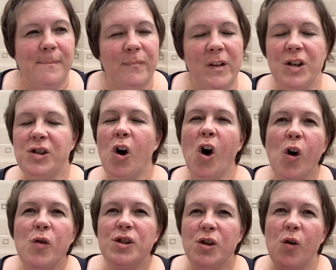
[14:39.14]
there's
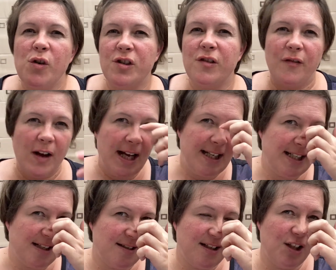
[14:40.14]
all sorts of
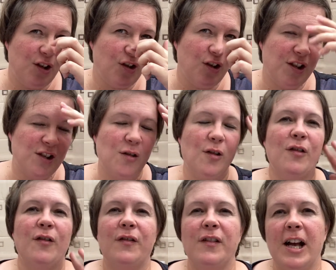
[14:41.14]
ideas that you could sort
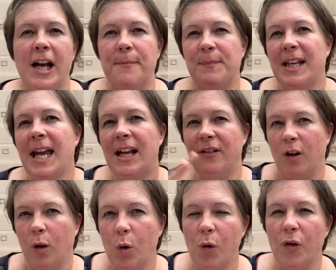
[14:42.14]
of get in the
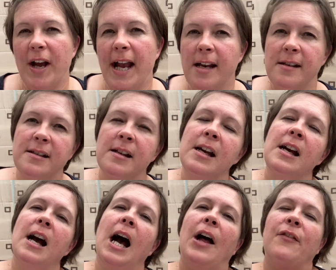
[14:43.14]
lower end.
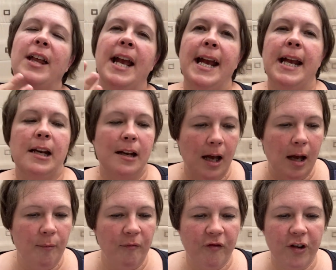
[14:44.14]
And
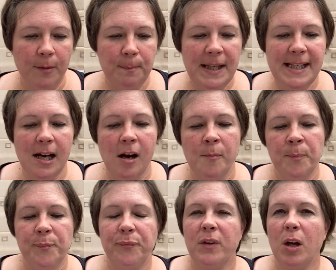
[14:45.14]
then for the
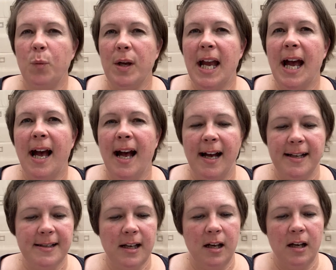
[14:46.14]
medium, we had
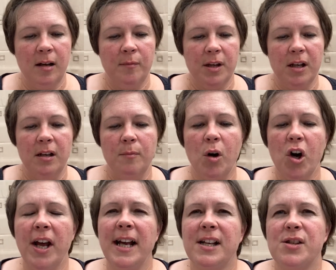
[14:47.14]
the
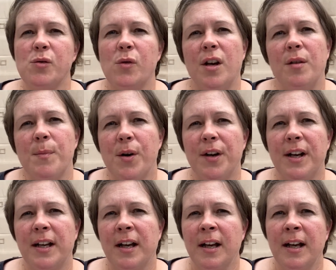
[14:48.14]
mnemonic. So a
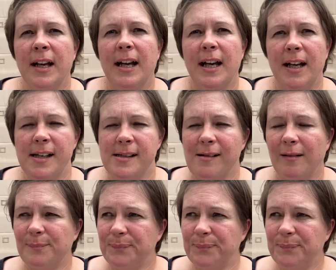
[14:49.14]
mnemonic is